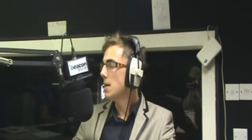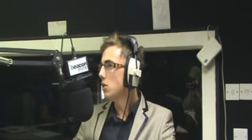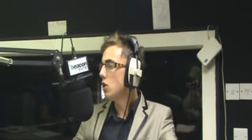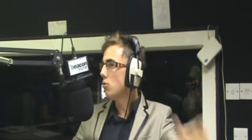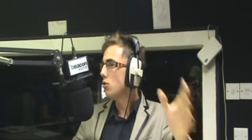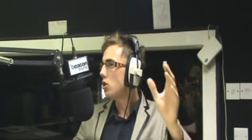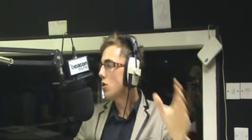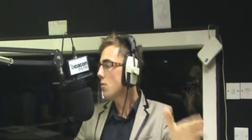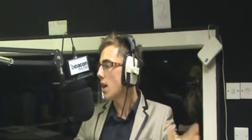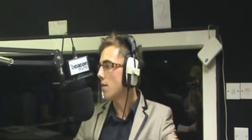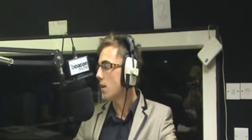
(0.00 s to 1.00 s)
He's used
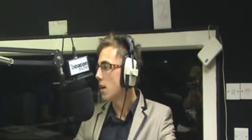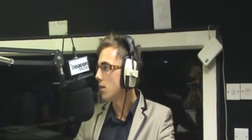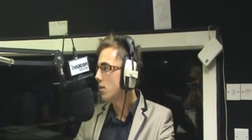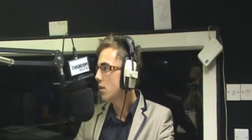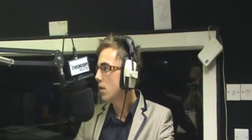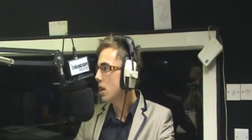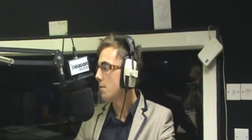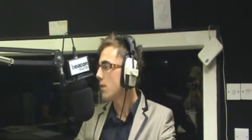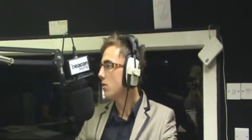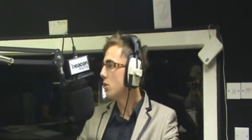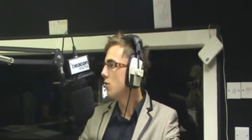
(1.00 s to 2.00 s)
two lifelines and
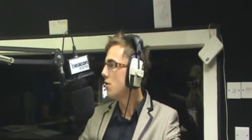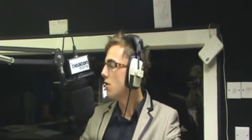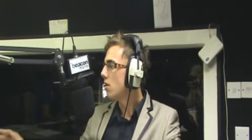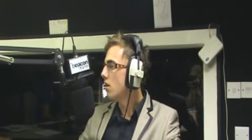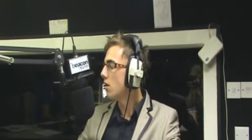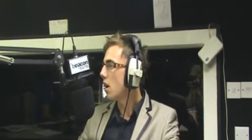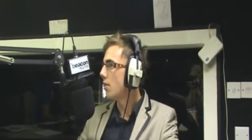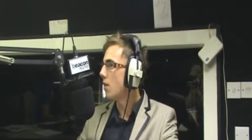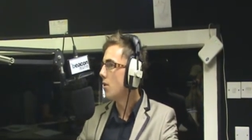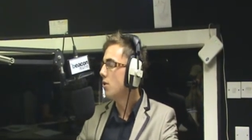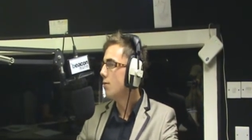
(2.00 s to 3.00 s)
about to use his third
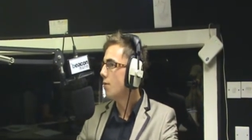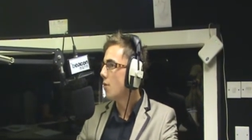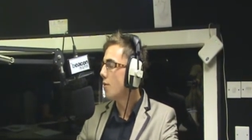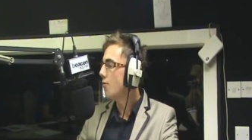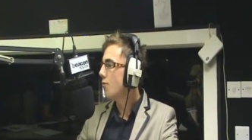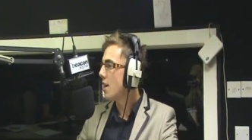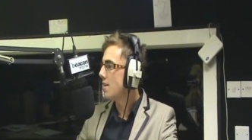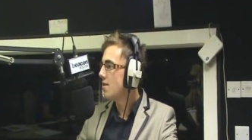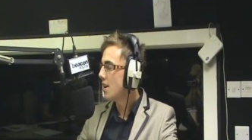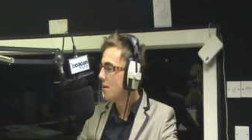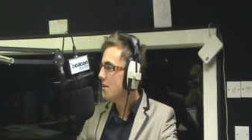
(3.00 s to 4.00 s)
lifeline as phone a
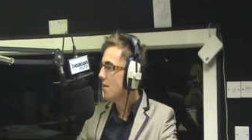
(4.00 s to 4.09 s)
friend.